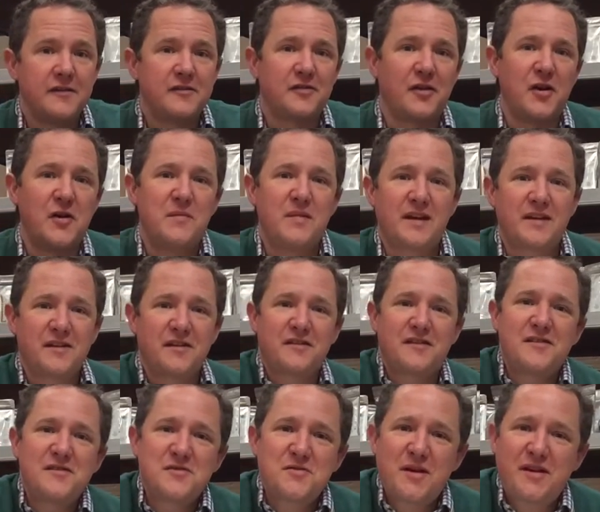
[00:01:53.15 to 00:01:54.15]
So I hope that
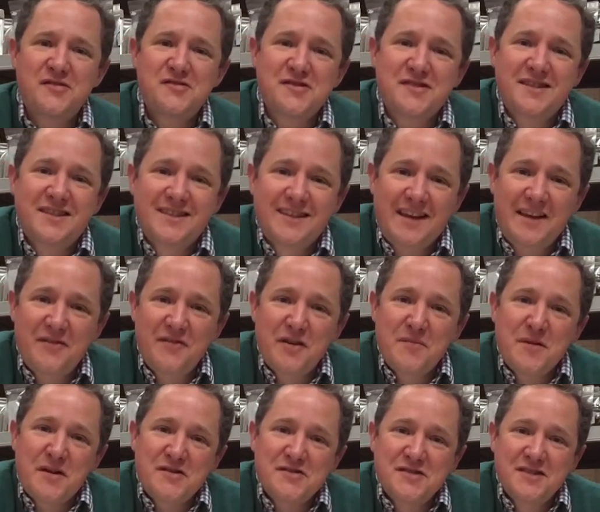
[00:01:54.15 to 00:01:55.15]
answers your question. Thank you
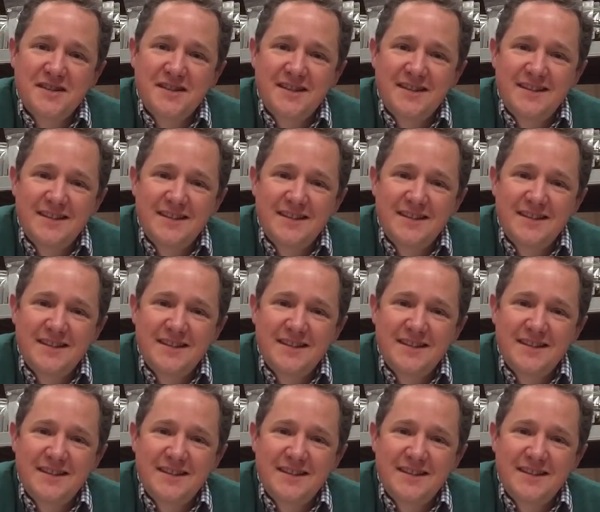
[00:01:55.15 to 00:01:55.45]
very much.